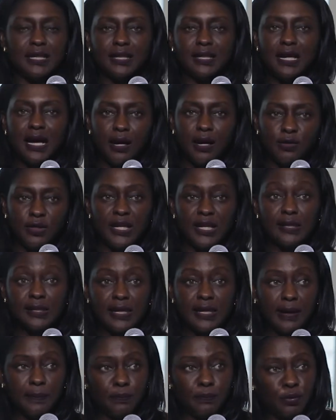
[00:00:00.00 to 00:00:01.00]
and how things
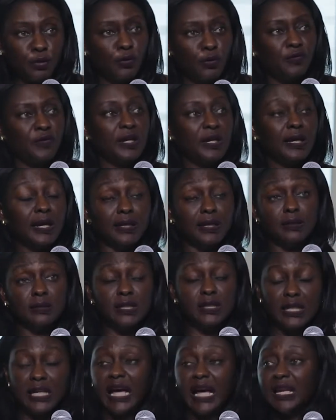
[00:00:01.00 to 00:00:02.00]
are improving
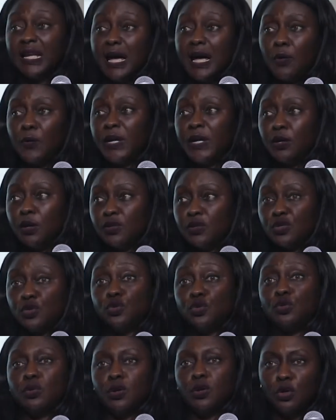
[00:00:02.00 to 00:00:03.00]
and allowing us
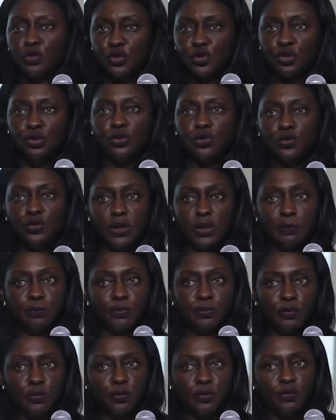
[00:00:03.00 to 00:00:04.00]
to continue to
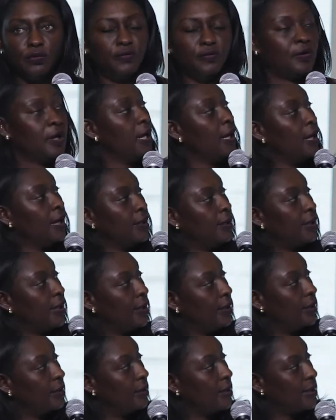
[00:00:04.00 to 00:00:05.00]
improve
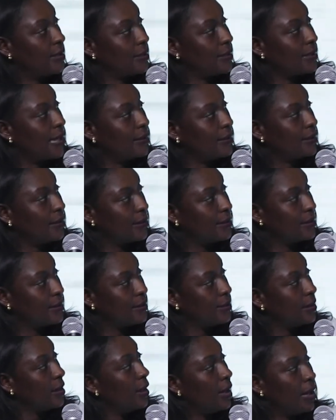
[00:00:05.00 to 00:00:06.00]
the
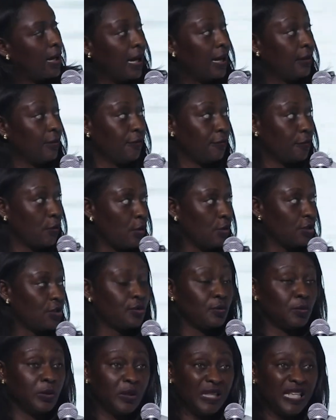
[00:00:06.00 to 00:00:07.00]
standards. And of
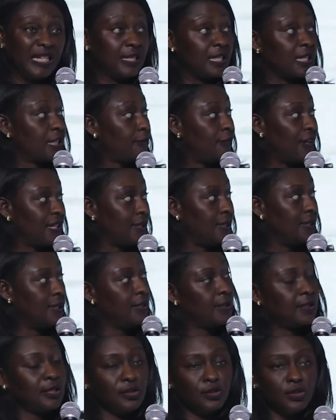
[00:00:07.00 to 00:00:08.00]
course, within these
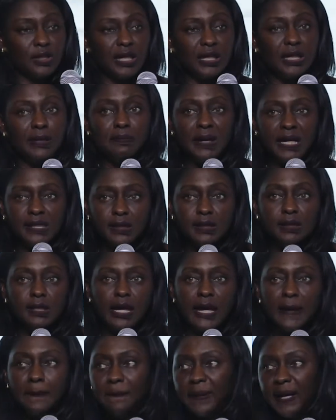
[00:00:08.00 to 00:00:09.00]
facilities, you can imagine
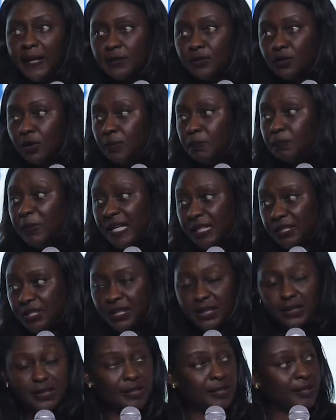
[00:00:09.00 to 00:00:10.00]
the impact on
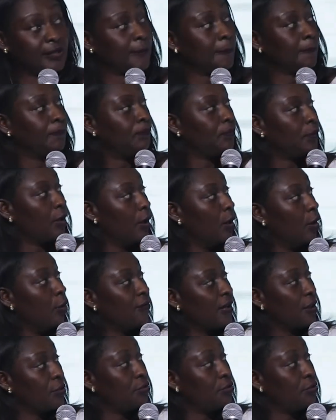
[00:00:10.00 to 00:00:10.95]
patients. Over